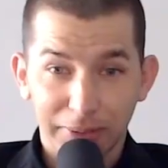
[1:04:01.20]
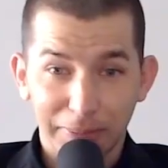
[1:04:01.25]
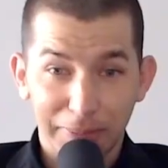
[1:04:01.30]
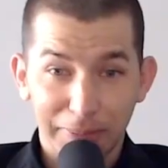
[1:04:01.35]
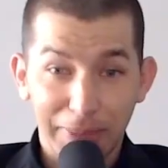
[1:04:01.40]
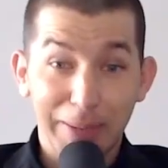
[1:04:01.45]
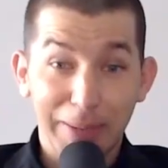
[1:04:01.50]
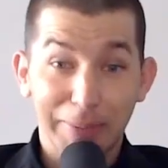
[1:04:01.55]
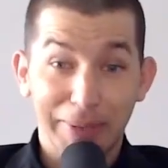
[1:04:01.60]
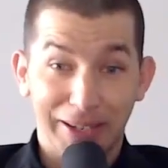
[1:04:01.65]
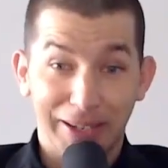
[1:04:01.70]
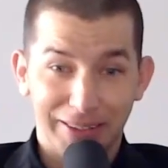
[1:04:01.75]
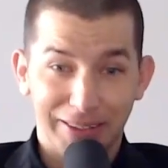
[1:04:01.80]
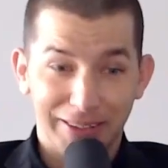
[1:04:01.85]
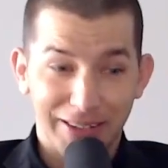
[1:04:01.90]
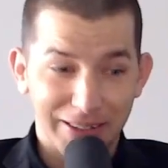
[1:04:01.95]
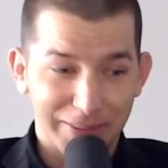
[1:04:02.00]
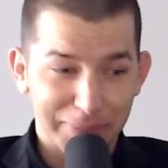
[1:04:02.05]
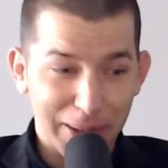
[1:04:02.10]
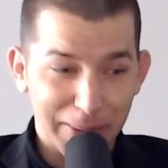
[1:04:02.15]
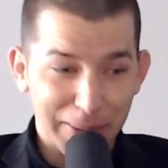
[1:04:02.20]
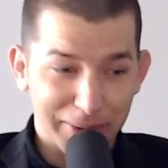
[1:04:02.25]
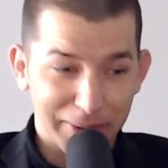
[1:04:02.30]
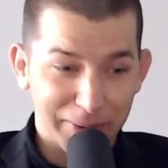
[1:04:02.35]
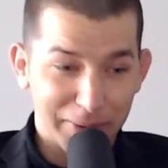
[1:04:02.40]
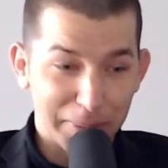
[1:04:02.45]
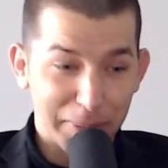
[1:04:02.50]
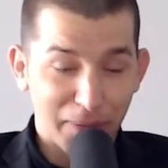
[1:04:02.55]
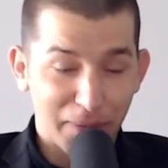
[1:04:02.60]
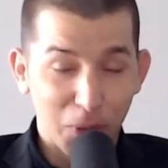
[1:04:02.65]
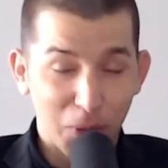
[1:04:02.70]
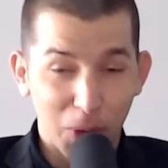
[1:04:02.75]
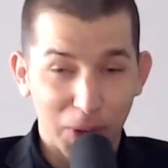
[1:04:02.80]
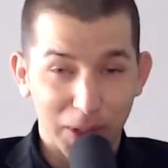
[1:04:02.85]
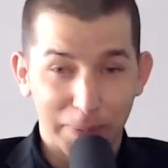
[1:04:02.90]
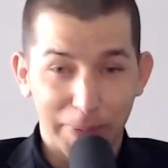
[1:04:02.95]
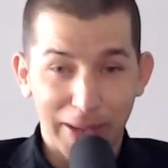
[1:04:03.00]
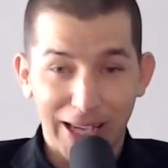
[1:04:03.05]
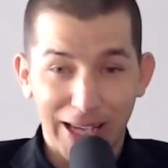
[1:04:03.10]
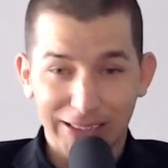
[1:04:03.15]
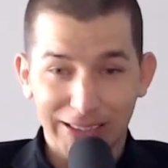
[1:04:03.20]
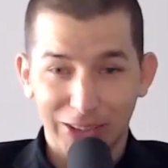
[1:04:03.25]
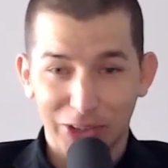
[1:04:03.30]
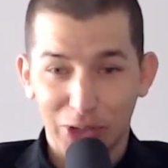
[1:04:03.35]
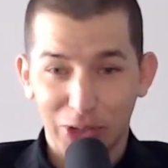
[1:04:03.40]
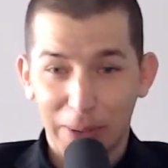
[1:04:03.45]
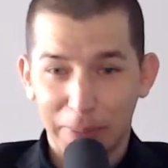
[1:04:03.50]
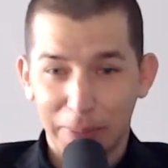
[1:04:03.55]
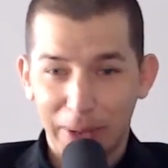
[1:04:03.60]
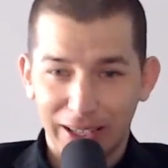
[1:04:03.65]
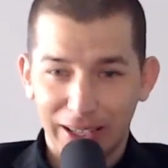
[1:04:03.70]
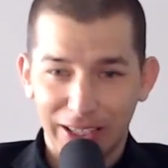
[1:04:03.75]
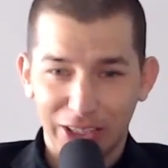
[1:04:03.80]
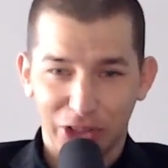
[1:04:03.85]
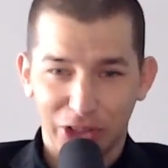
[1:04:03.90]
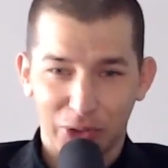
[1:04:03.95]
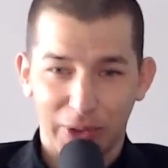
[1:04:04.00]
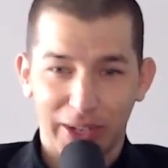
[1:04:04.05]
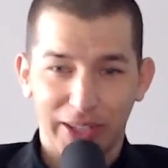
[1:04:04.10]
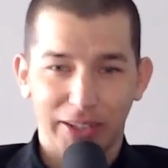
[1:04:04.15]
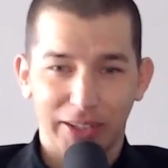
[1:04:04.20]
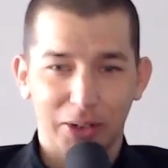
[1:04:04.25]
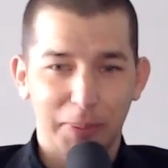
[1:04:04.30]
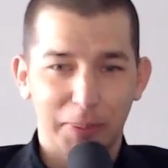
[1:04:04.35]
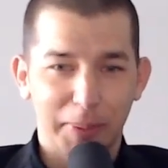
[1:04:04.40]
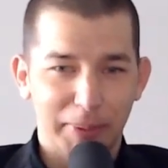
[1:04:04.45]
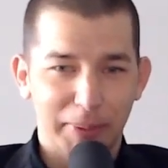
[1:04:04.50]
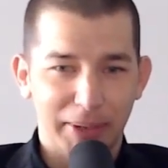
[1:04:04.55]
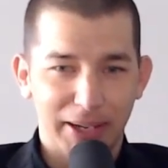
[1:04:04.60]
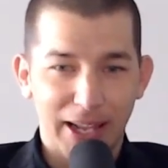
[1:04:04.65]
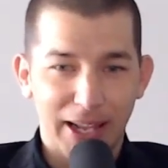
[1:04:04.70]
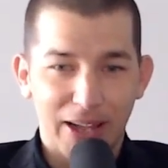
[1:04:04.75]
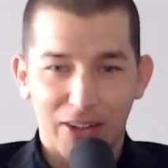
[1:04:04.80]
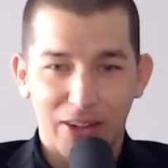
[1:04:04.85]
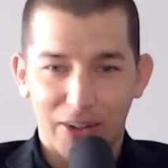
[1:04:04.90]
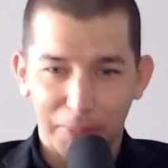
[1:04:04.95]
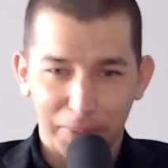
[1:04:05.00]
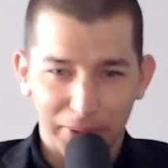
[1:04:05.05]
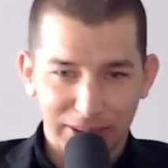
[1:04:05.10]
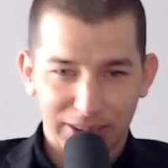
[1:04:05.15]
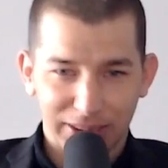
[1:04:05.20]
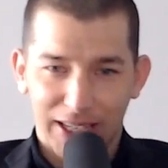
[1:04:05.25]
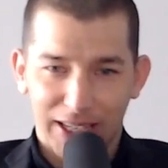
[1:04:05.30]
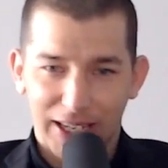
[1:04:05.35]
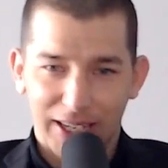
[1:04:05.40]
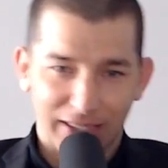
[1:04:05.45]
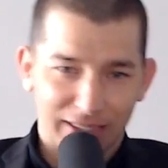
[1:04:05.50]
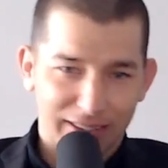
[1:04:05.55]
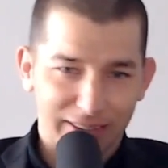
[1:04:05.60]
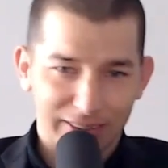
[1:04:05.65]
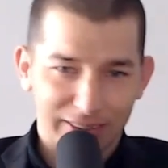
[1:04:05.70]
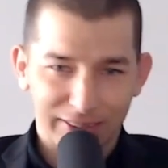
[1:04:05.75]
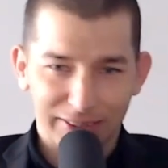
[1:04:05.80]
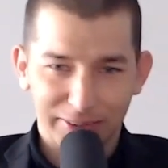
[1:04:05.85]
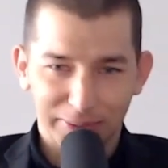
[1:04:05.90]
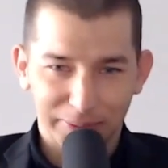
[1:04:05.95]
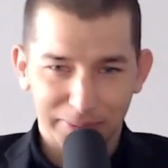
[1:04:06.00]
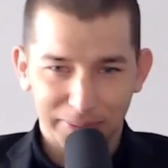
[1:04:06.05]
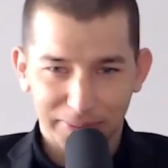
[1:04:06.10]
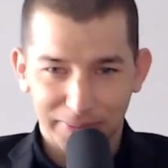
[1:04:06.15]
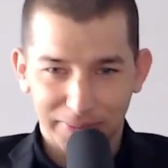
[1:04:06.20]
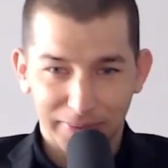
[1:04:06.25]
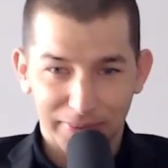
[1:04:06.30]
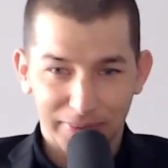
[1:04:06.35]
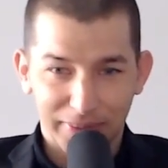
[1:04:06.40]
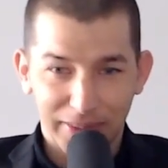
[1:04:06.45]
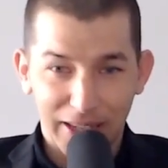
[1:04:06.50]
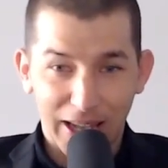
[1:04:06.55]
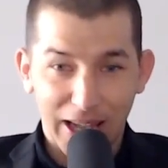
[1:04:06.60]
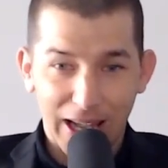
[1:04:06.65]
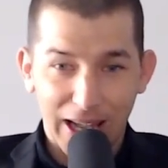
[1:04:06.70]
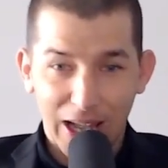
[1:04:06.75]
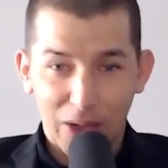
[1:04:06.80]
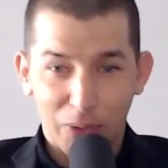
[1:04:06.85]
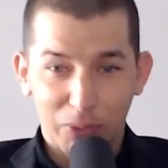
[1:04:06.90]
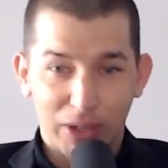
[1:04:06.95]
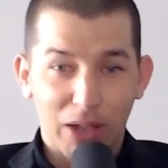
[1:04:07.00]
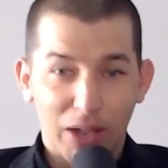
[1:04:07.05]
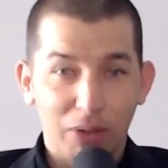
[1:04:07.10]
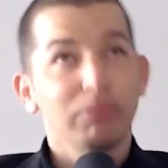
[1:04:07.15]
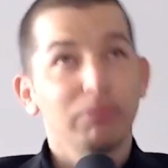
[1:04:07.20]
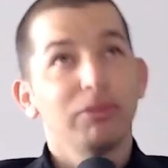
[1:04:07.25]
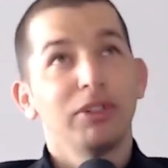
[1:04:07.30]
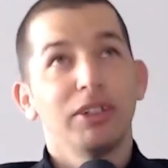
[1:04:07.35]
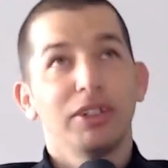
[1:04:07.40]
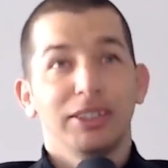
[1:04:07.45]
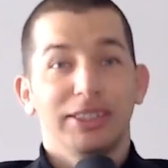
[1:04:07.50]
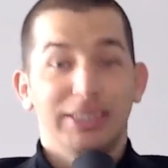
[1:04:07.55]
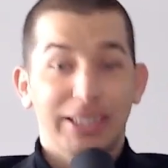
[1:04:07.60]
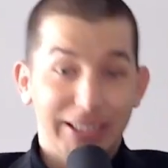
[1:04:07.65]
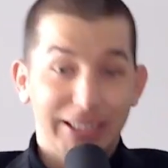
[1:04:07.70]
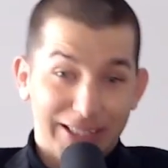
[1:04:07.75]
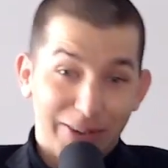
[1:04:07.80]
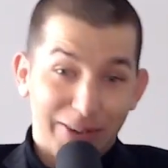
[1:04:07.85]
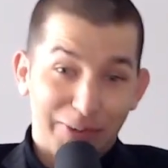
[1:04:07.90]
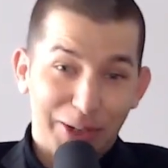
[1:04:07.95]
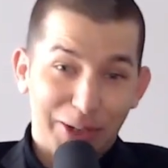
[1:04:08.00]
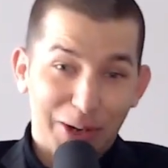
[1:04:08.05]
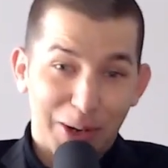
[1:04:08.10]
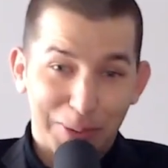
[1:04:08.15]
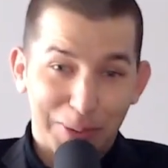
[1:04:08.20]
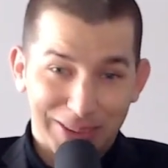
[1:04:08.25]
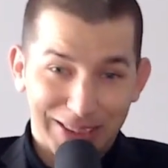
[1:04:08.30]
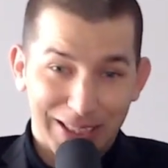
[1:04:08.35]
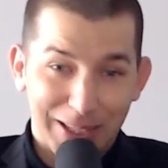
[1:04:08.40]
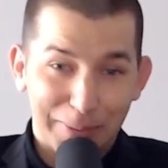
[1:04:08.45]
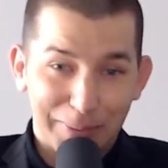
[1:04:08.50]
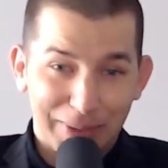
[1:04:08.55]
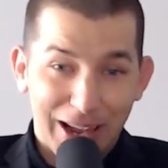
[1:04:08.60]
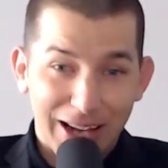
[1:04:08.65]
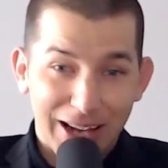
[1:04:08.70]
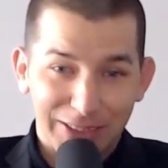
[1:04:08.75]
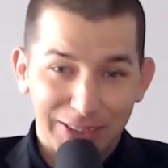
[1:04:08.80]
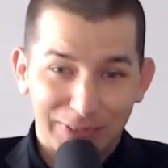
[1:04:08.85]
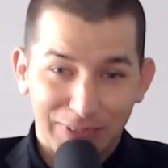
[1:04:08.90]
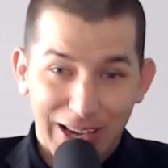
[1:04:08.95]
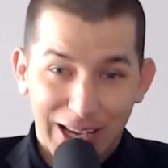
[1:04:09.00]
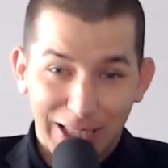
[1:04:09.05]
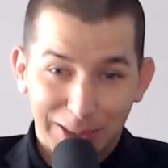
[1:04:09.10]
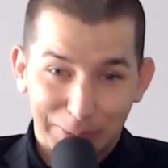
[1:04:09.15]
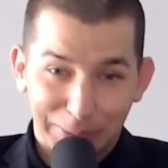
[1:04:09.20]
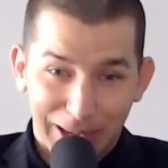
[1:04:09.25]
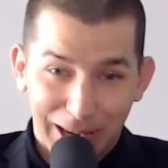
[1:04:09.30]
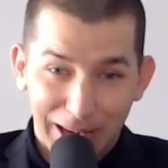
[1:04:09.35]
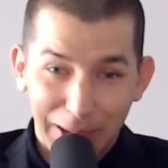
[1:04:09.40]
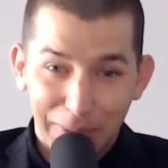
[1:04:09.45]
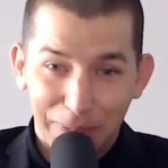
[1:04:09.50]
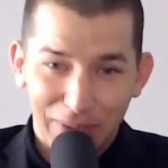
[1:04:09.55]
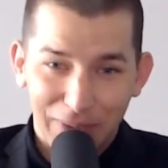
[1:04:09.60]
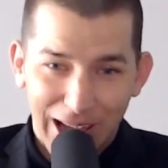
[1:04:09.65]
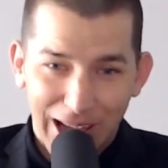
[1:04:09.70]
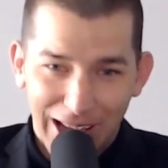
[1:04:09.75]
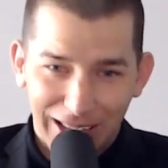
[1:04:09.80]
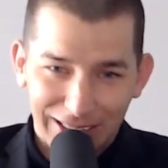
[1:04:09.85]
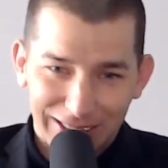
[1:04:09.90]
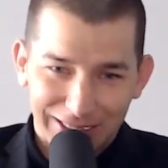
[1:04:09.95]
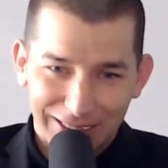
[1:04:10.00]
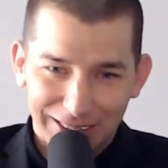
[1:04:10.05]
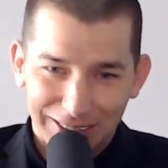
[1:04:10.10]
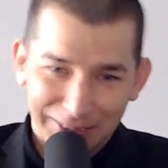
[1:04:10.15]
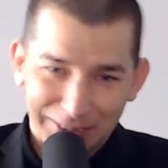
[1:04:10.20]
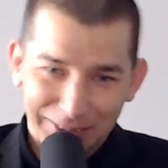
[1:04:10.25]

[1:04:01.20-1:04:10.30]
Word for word: Maybe, maybe uh, before in the past, I, I at least trained a little bit, but now I'm just like, nah. I will see. There we go. I'm gonna say I'm not as fast, but I am fast.